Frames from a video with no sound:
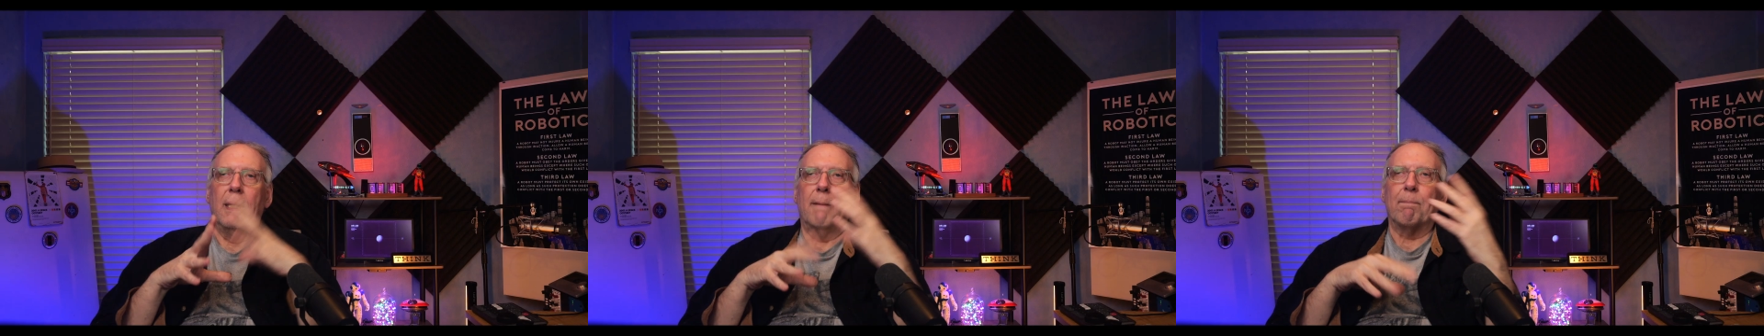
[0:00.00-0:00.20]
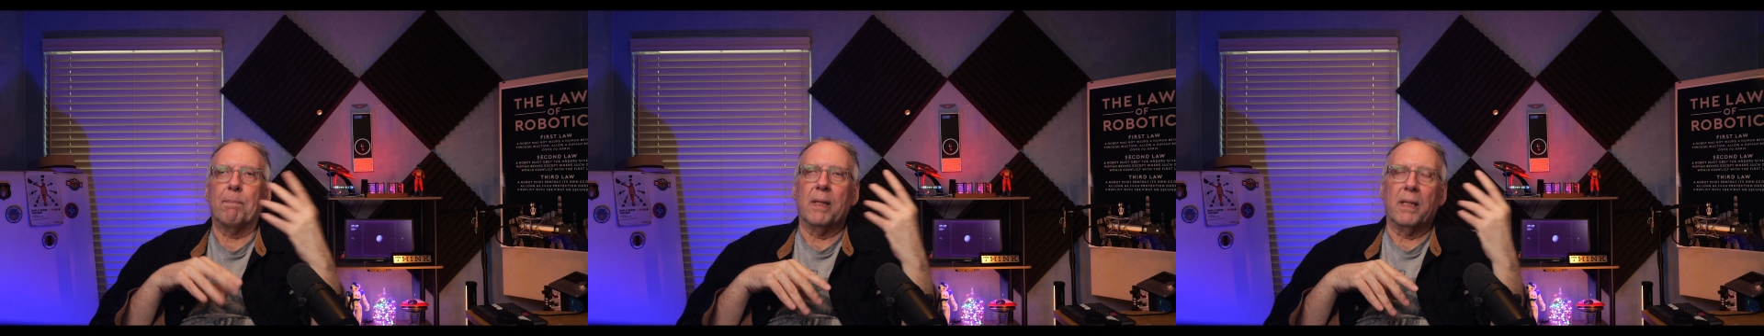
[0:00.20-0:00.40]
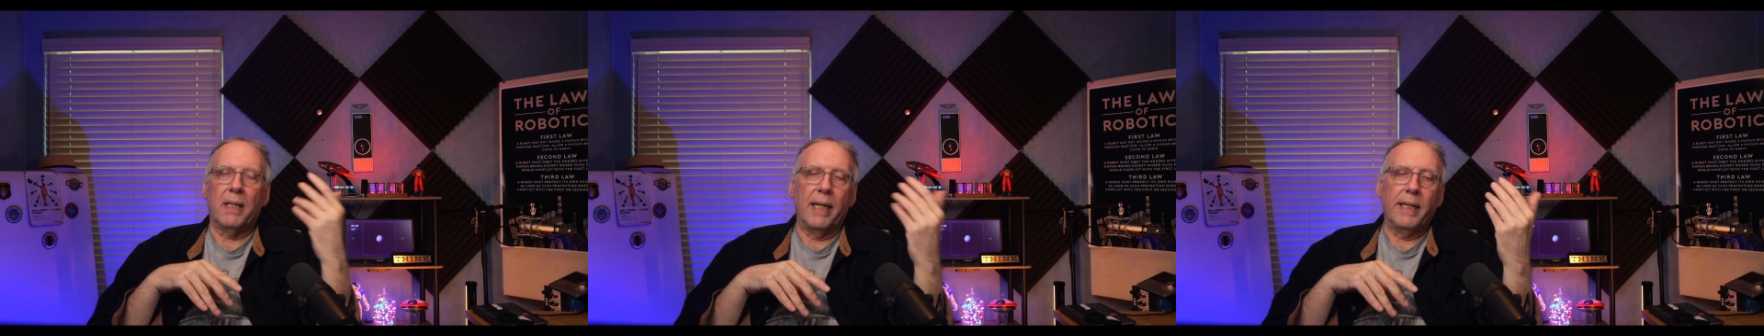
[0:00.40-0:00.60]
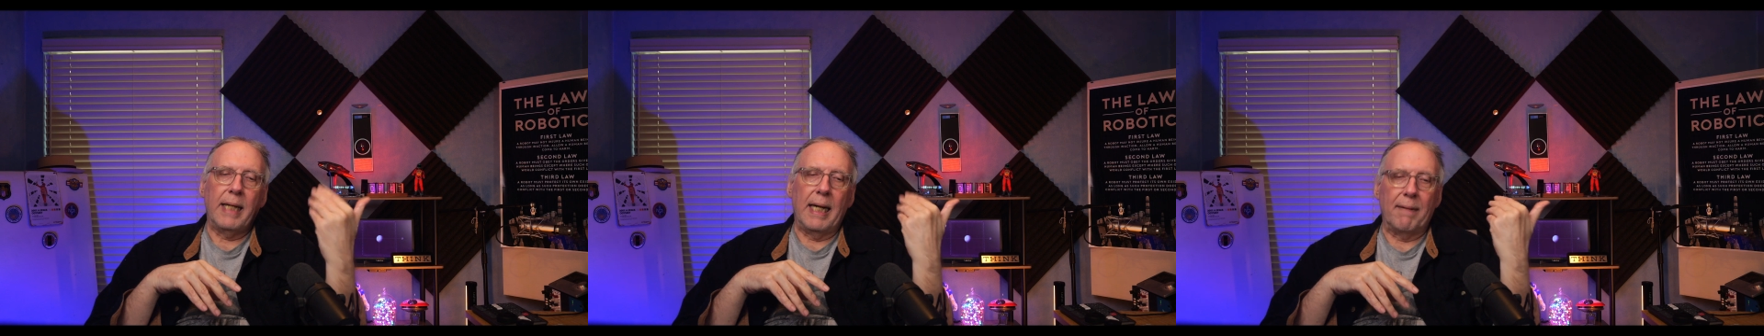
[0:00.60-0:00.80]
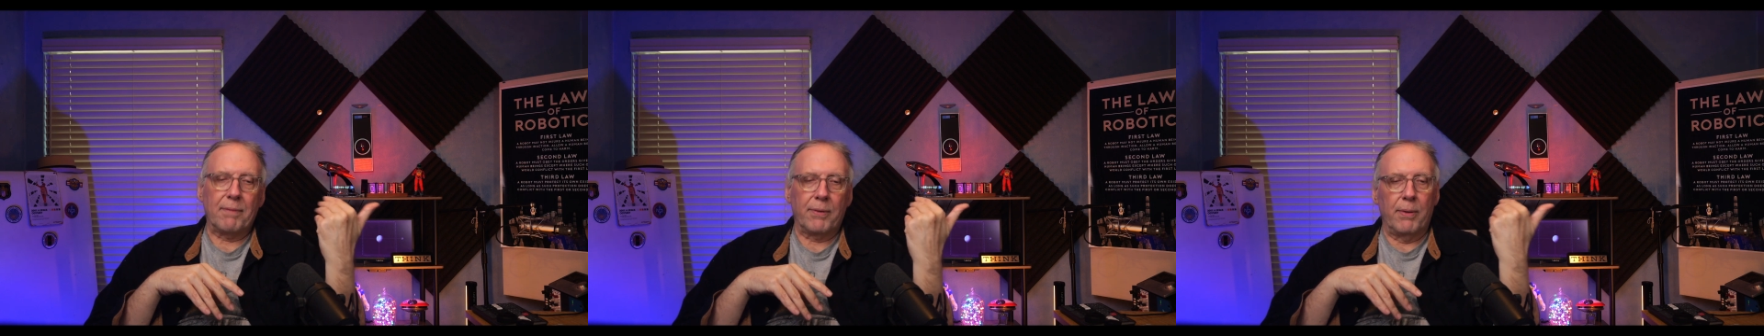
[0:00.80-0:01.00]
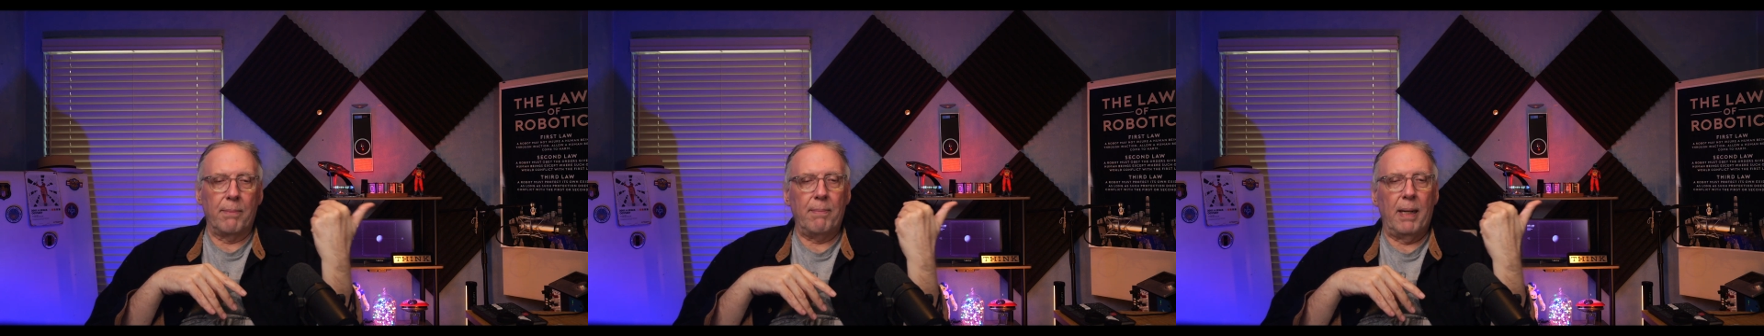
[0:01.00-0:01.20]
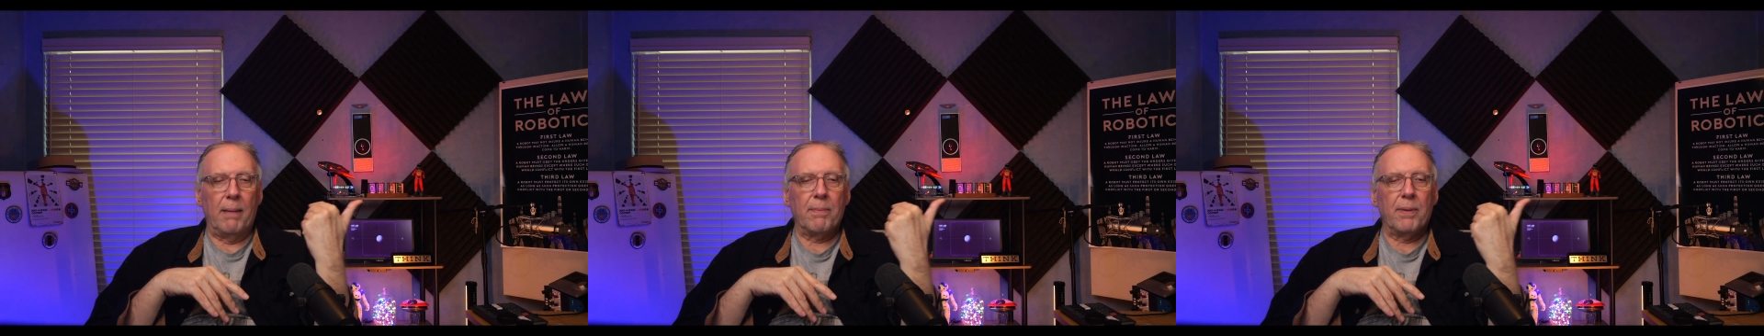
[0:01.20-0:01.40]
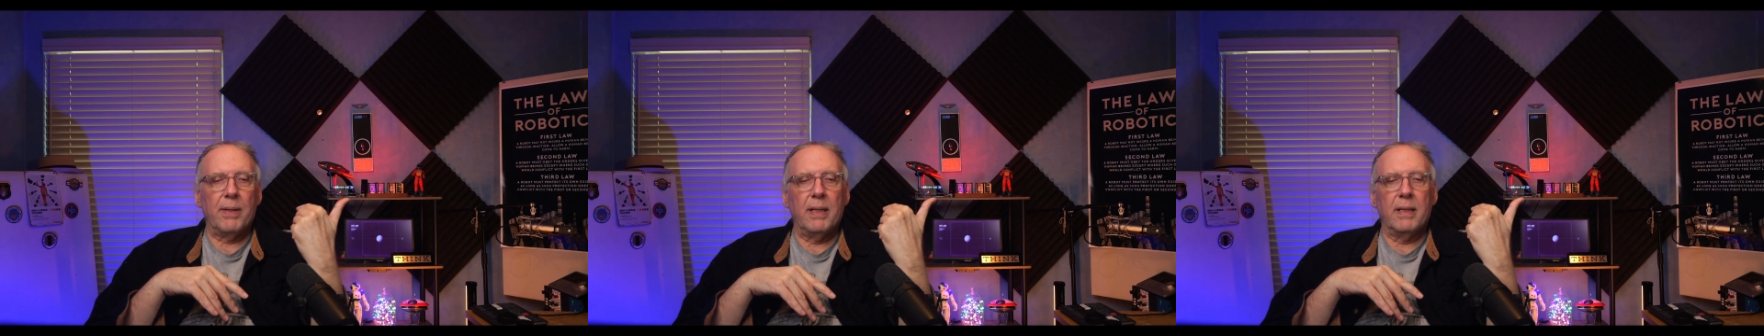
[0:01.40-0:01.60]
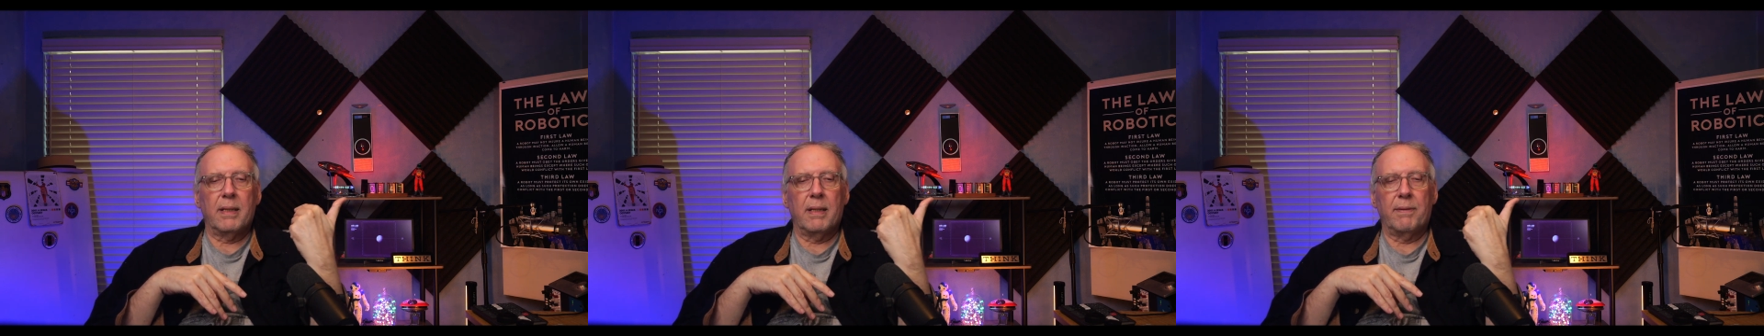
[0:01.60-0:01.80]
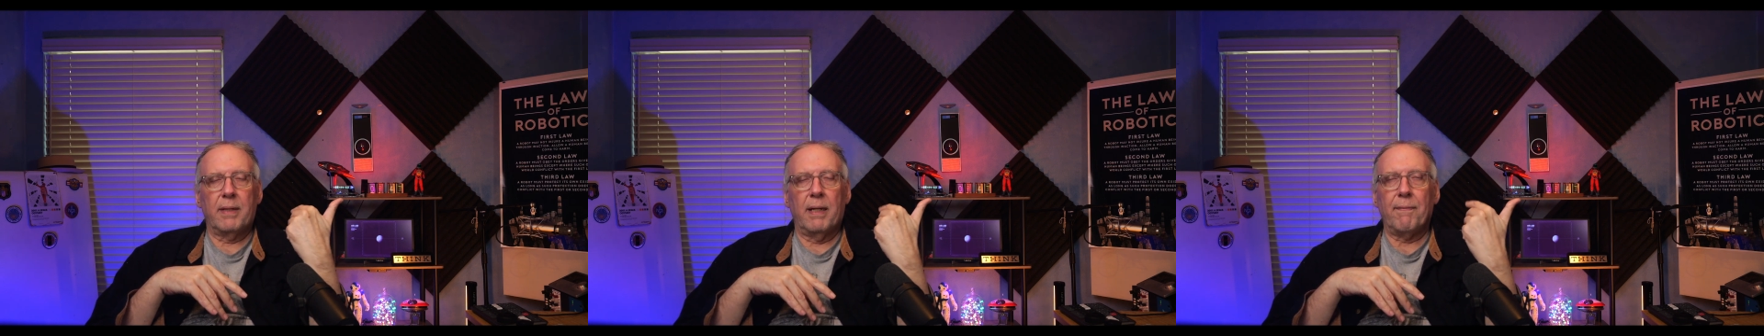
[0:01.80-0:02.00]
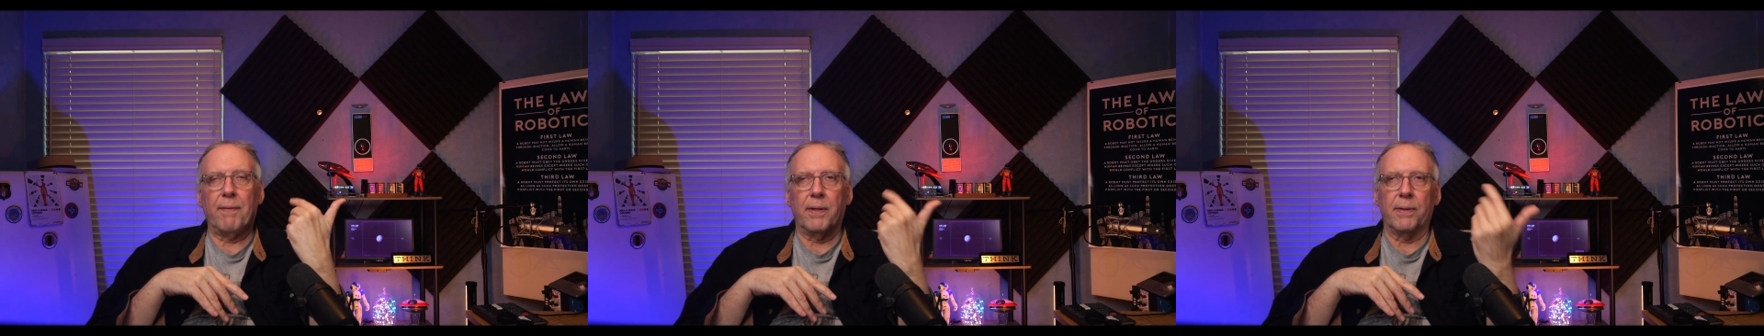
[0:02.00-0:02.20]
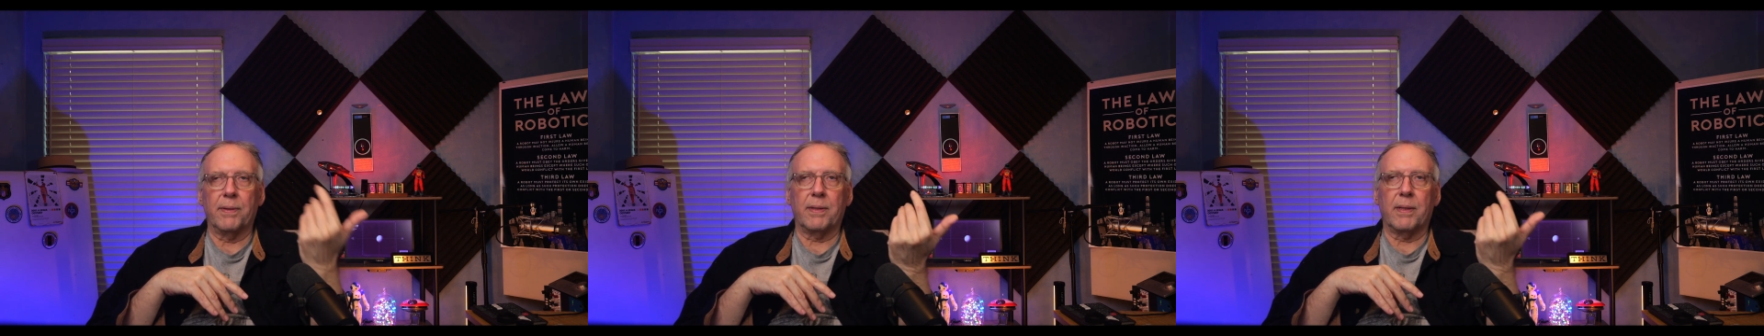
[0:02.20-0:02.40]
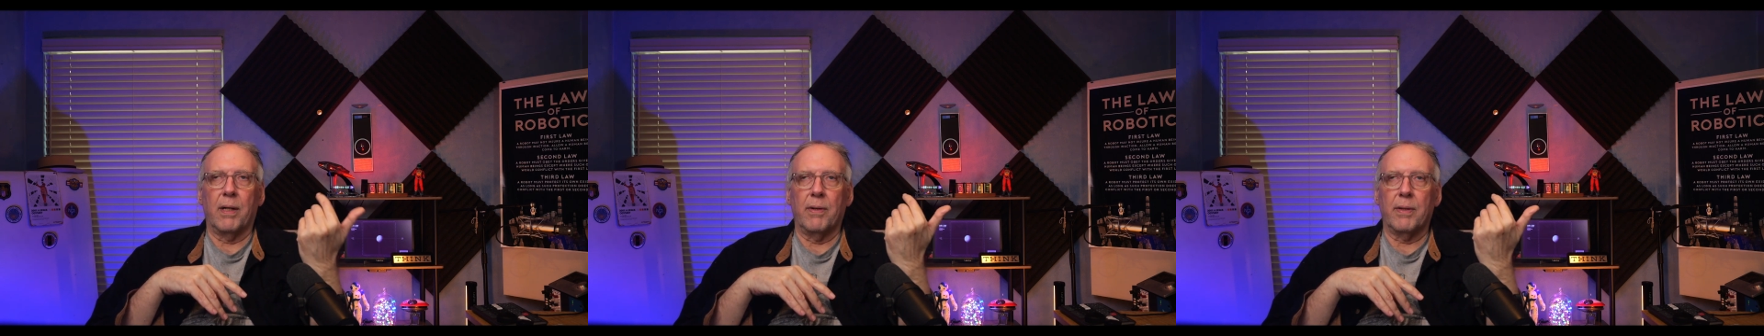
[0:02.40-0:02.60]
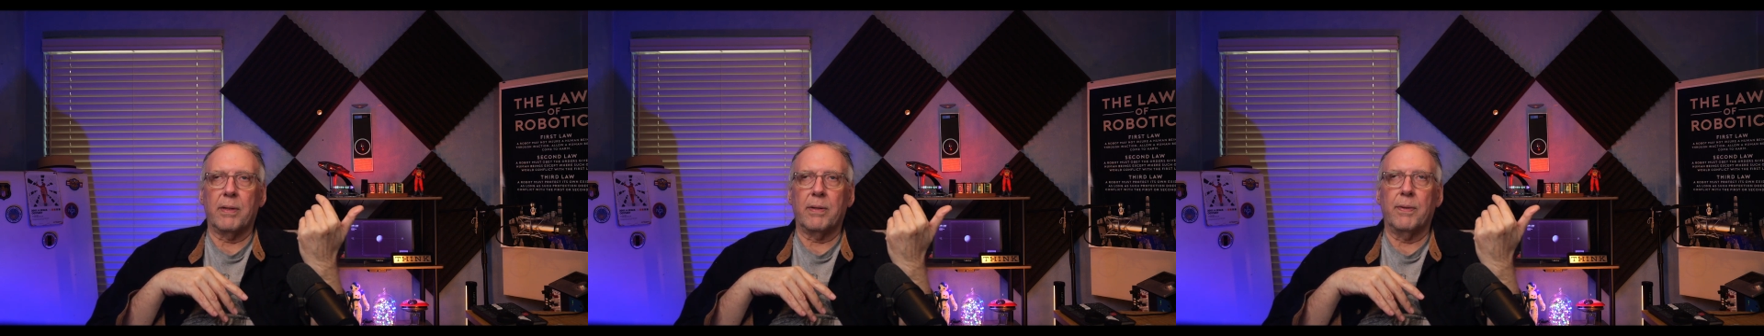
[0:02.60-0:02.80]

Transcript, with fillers: the thing you have to remember is, is if you're installing